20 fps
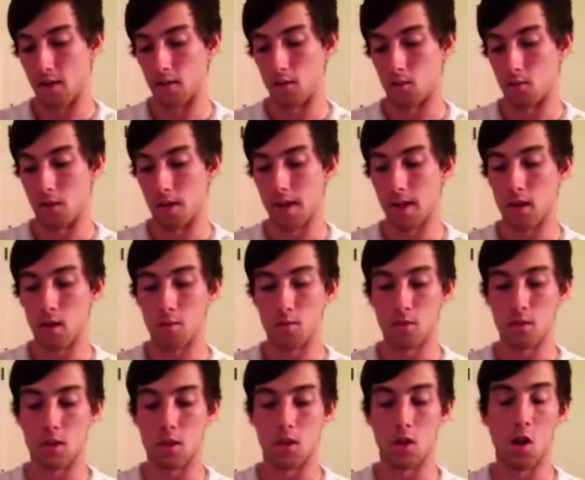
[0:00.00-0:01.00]
When it
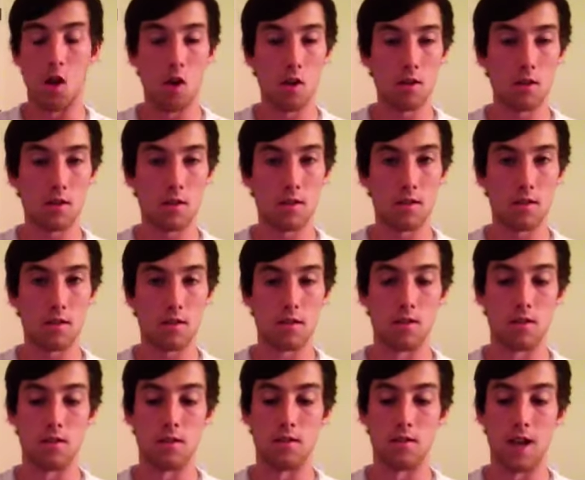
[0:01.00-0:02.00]
comes to cost,
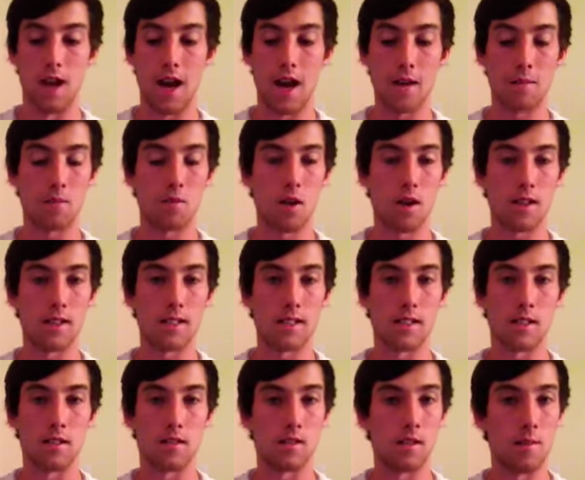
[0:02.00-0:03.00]
the app prices
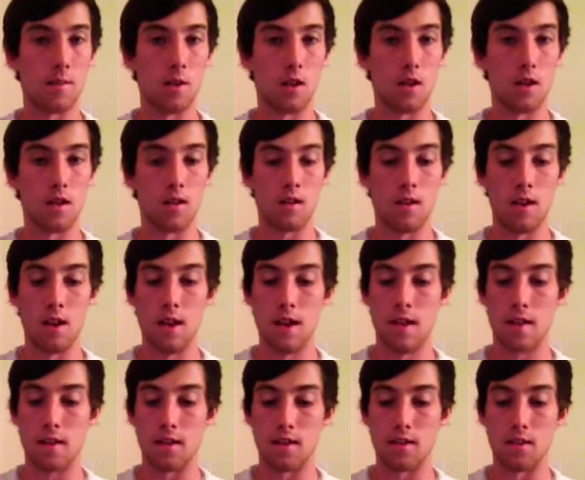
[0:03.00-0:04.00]
are similar.
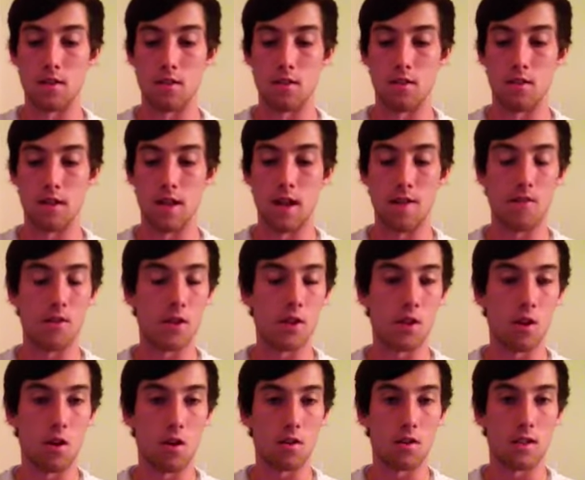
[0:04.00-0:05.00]
The average
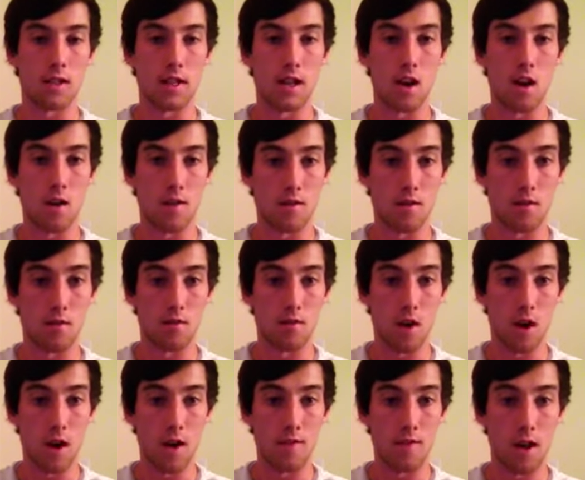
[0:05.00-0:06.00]
cost of the iPhone
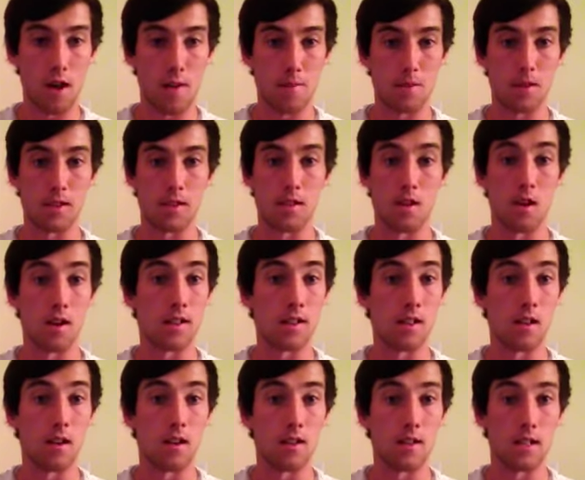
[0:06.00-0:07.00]
5 app is
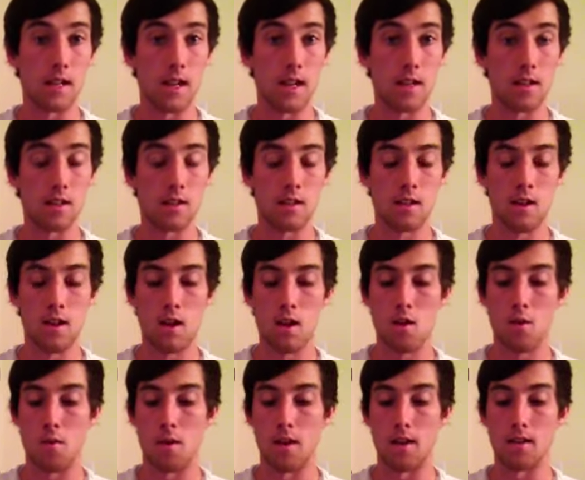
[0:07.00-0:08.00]
99 cents,
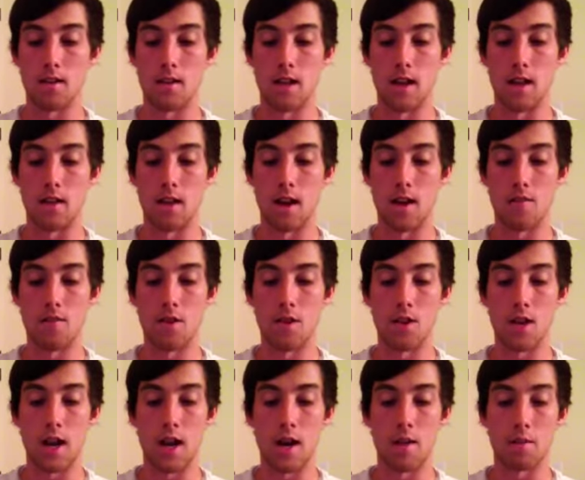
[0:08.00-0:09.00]
whereas the
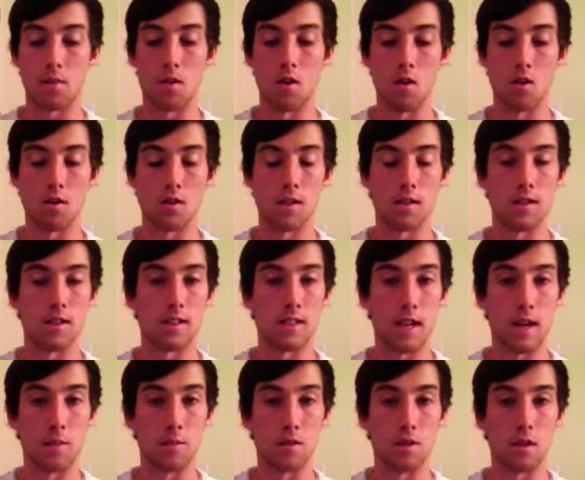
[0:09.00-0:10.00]
average app cost of the
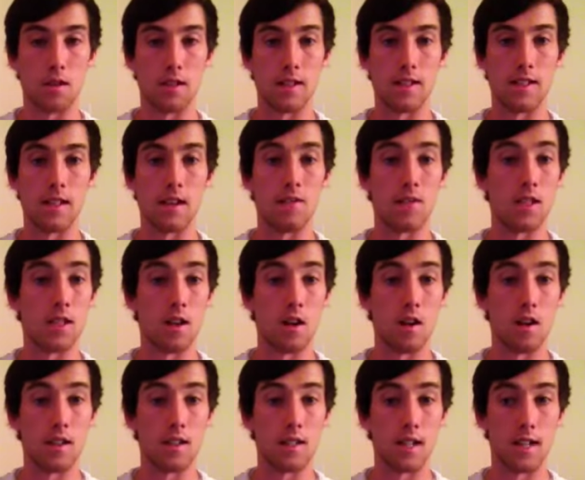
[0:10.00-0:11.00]
Samsung is
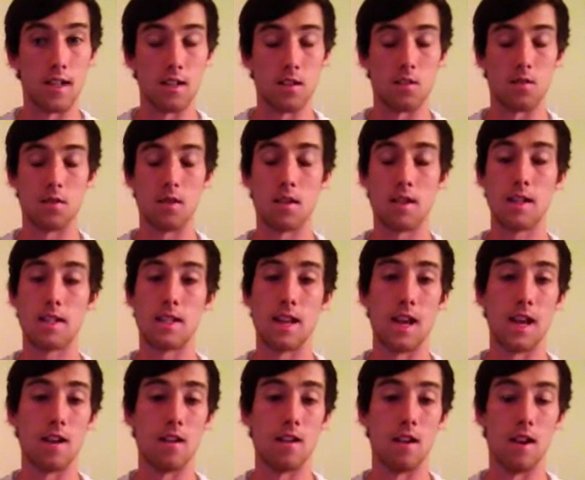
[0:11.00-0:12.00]
79 cents, so it's only
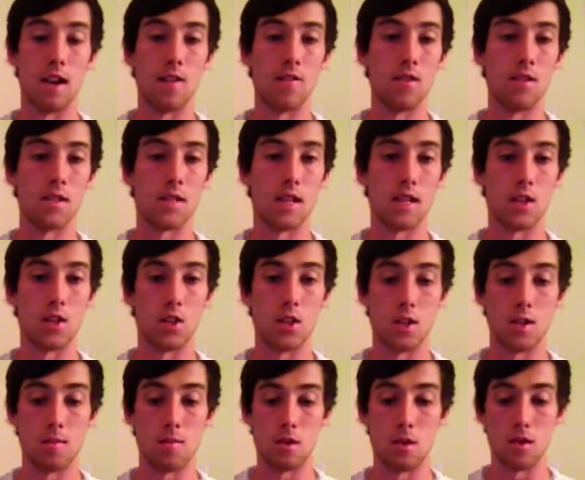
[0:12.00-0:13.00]
10-11 cents
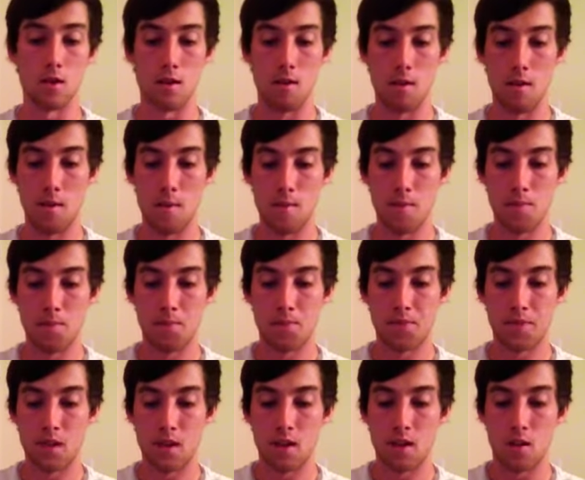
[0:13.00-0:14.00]
cheaper.
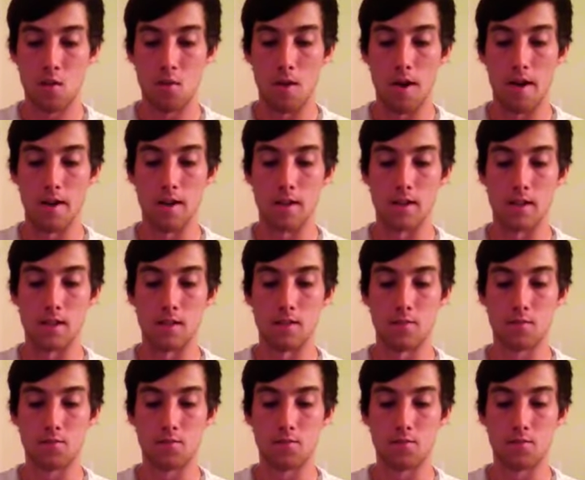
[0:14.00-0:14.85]
Whereas